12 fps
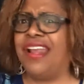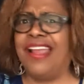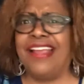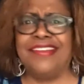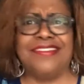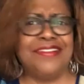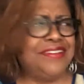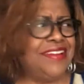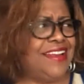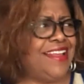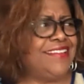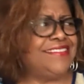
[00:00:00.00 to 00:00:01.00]
I turned and
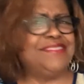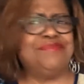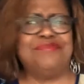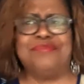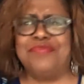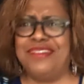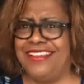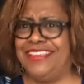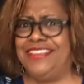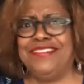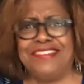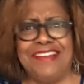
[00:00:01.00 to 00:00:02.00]
I said, what are
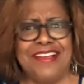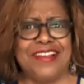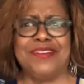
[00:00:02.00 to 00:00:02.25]
you talking